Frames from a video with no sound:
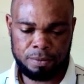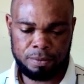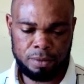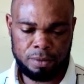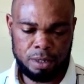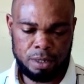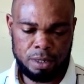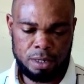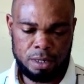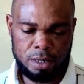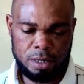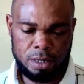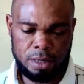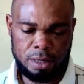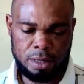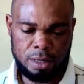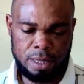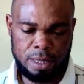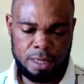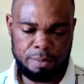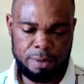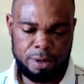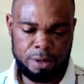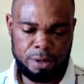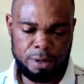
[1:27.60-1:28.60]
So the first
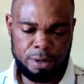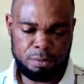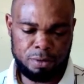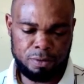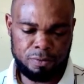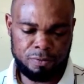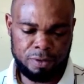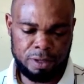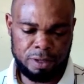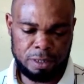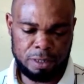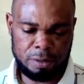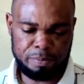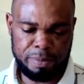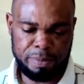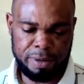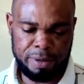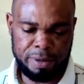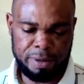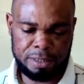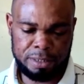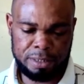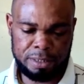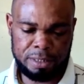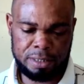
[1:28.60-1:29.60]
I'm going to be doing,
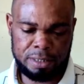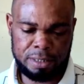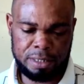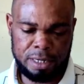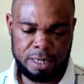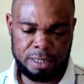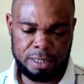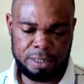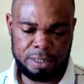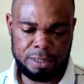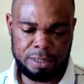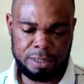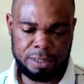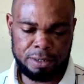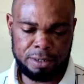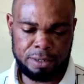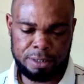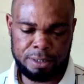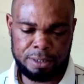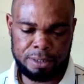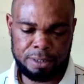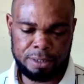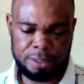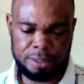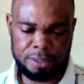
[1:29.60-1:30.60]

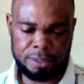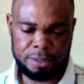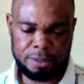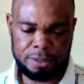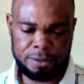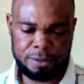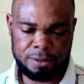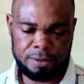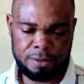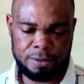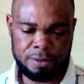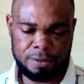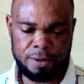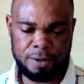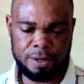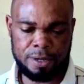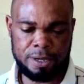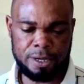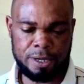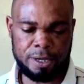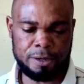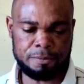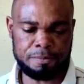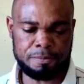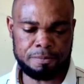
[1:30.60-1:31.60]
here we have the 2
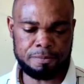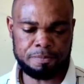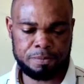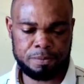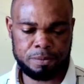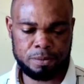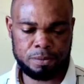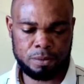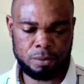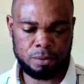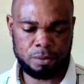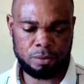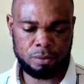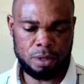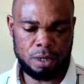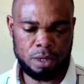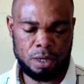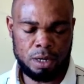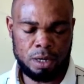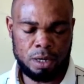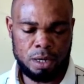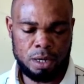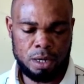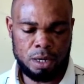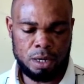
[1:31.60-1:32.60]
videos.
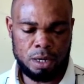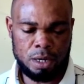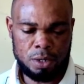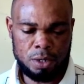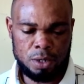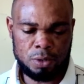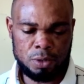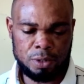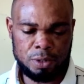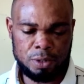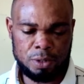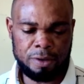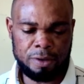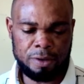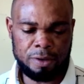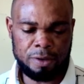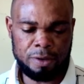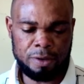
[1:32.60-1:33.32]
Okay.